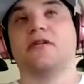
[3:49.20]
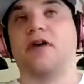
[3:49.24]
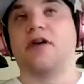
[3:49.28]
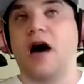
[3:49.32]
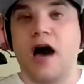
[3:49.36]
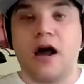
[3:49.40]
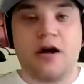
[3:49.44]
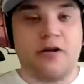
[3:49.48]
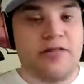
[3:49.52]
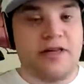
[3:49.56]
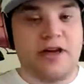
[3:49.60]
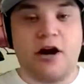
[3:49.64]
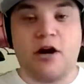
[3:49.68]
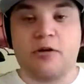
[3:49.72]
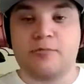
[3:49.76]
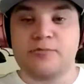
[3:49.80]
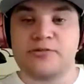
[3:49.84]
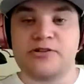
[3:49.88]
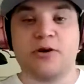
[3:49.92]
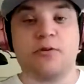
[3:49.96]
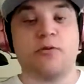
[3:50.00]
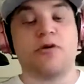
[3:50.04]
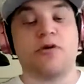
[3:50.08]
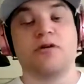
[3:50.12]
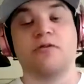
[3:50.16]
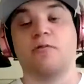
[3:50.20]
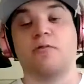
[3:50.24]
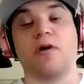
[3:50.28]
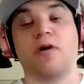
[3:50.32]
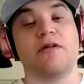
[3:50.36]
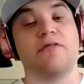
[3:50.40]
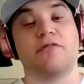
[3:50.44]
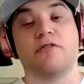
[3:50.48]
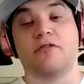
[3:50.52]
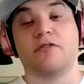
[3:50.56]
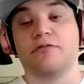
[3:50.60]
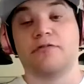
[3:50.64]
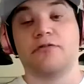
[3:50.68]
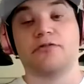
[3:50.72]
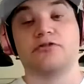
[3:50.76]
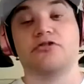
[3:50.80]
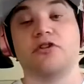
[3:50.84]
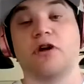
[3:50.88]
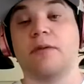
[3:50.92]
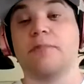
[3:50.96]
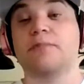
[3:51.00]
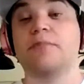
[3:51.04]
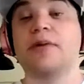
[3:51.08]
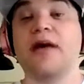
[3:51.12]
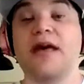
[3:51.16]
I don't think Armstead would have went for a first
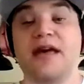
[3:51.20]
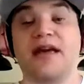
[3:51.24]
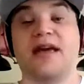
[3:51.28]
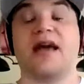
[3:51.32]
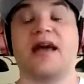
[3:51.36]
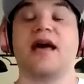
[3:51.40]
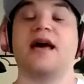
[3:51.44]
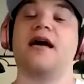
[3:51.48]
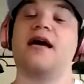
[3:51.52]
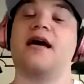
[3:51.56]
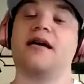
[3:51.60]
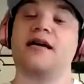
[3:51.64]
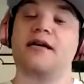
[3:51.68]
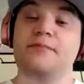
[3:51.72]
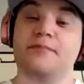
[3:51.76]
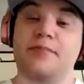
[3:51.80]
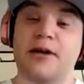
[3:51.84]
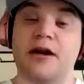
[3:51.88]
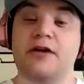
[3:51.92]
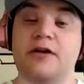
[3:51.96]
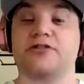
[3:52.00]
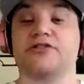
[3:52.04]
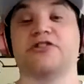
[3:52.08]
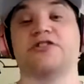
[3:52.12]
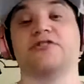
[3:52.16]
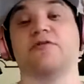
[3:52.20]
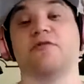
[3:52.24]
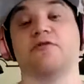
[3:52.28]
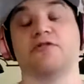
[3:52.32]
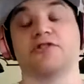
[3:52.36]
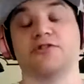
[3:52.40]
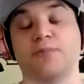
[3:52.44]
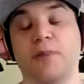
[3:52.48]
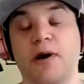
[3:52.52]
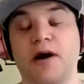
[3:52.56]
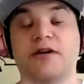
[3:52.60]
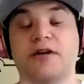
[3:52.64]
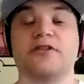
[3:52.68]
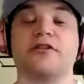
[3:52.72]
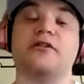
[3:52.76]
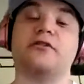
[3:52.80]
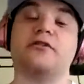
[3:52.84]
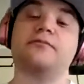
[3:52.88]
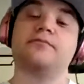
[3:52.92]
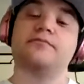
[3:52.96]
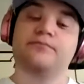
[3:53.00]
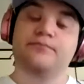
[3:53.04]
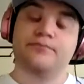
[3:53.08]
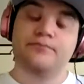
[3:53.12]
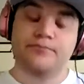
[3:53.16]
round pick compared to DeForest
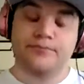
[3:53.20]
Buckner.